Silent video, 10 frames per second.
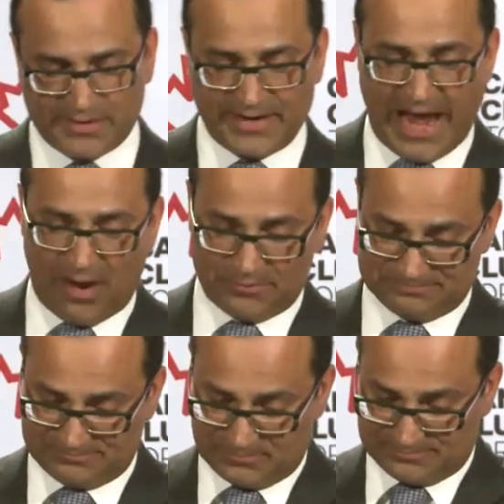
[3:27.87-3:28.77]
Now,
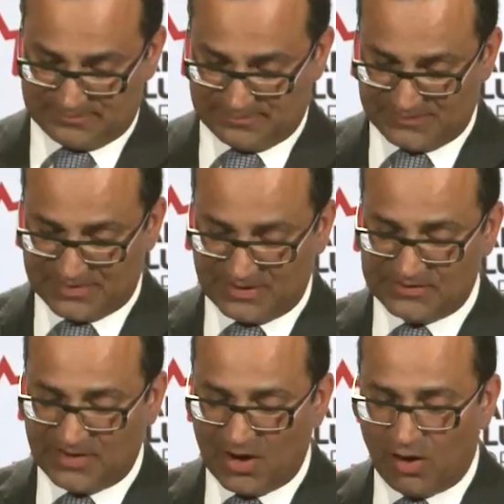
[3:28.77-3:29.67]
as I
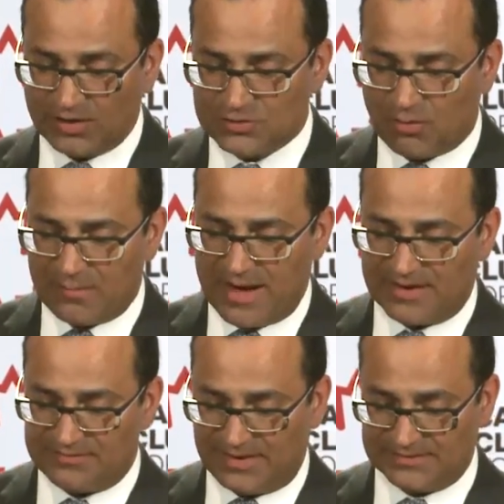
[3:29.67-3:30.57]
say, on to our
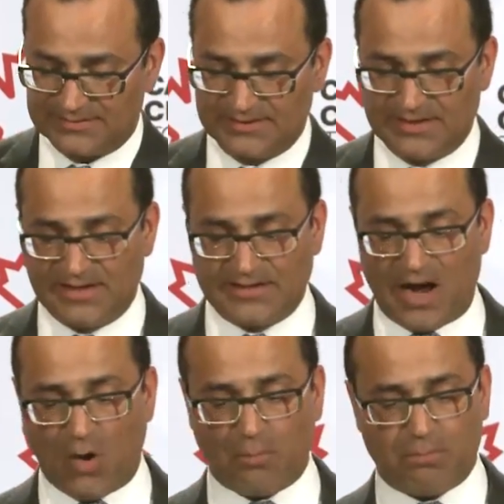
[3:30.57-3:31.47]
main event.
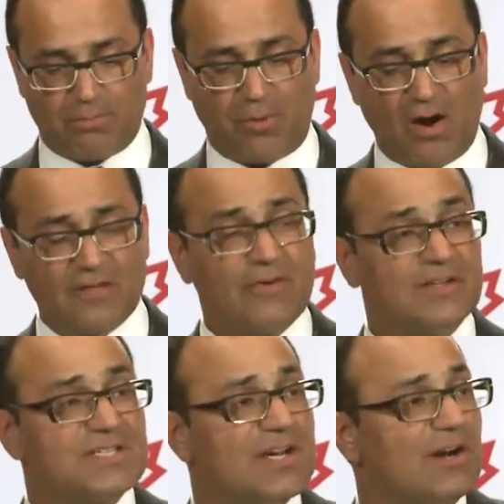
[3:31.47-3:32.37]
Now, part of
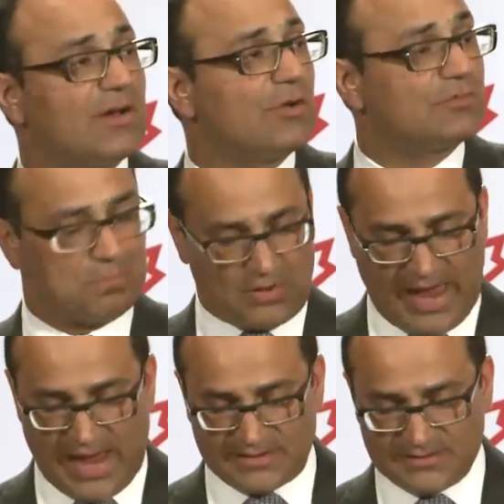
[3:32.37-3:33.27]
Ontario's
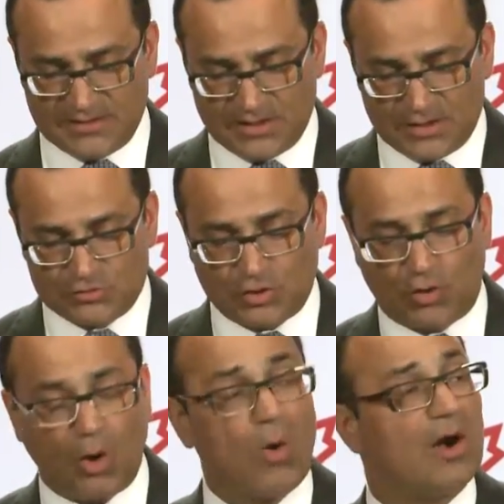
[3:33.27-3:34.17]
plan to
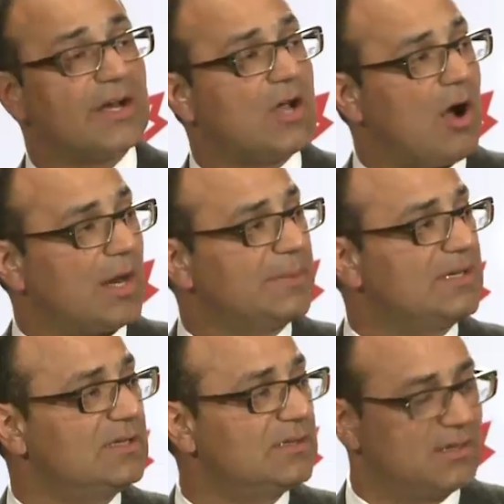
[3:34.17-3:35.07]
grow our
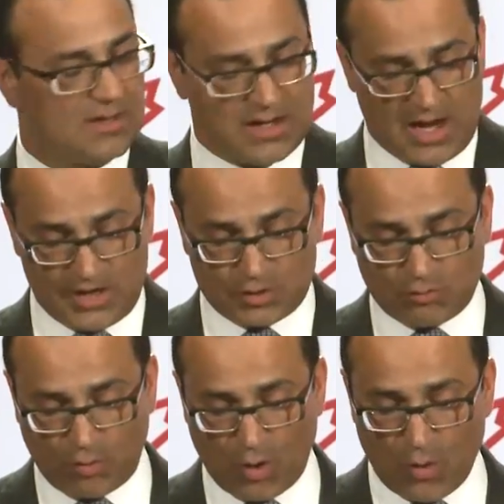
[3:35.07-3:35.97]
economy and
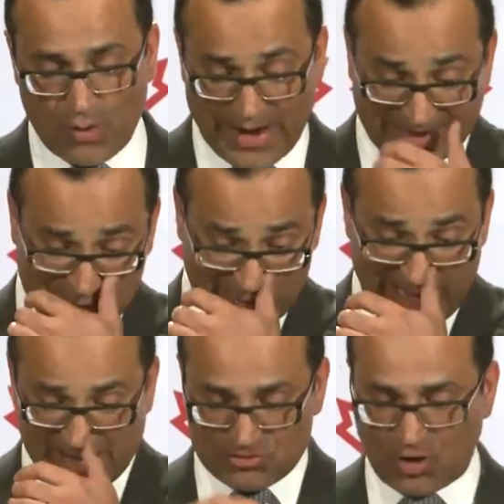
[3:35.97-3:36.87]
grow and
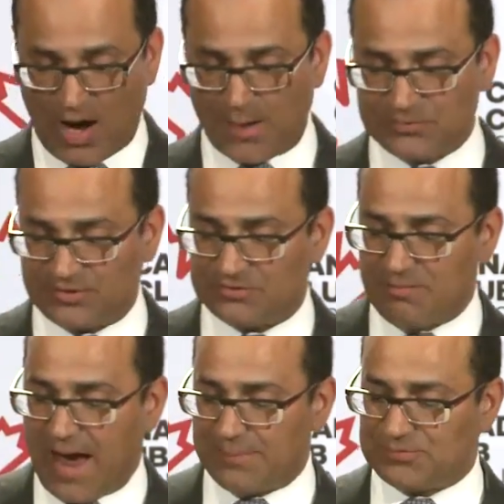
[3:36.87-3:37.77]
create jobs is
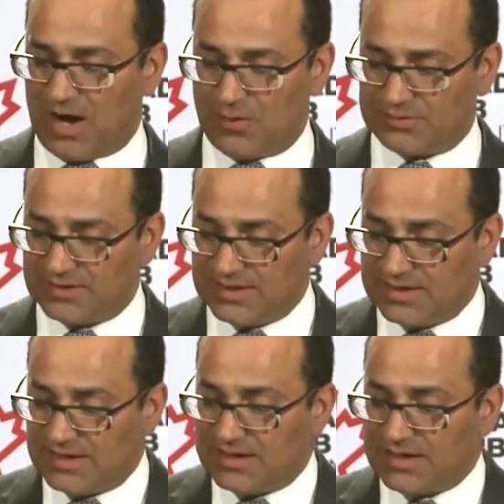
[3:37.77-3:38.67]
mapped out
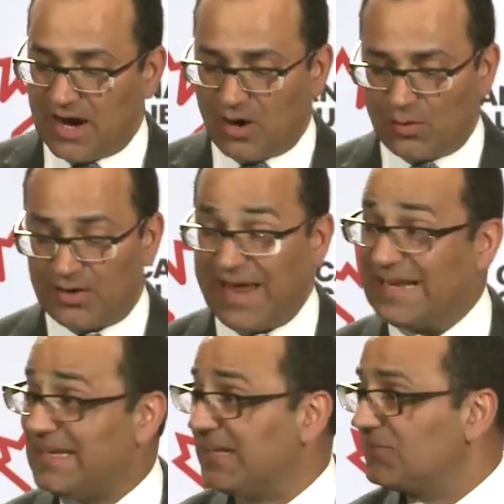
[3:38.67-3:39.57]
in
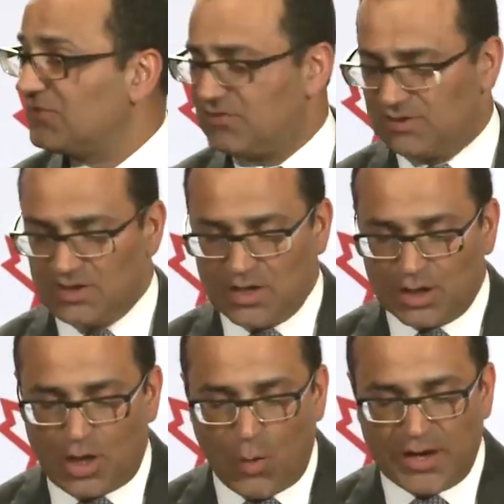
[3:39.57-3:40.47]
its
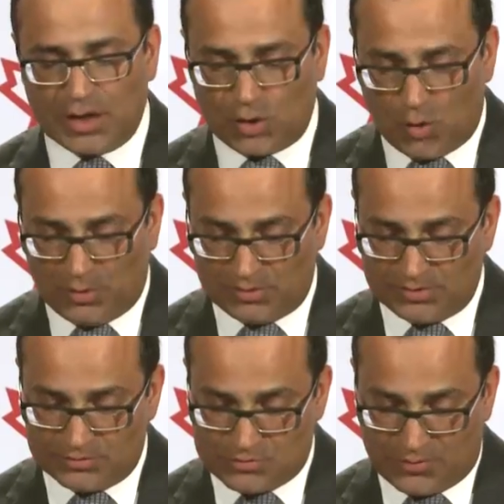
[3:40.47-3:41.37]
Going Global
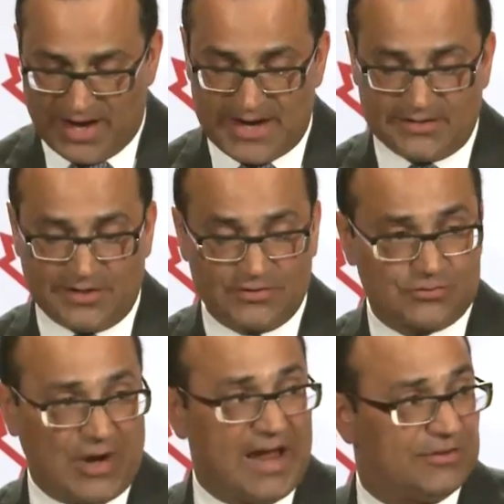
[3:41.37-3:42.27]
trade
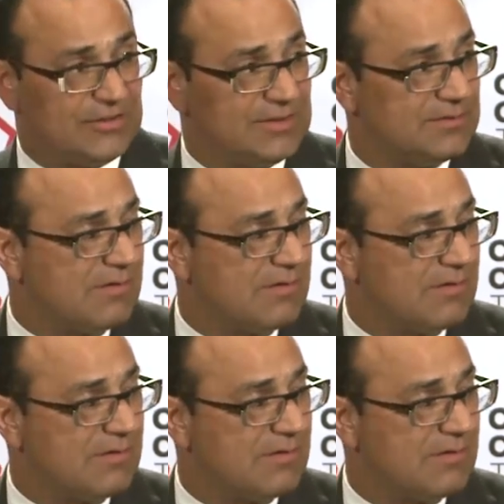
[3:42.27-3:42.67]
strategy.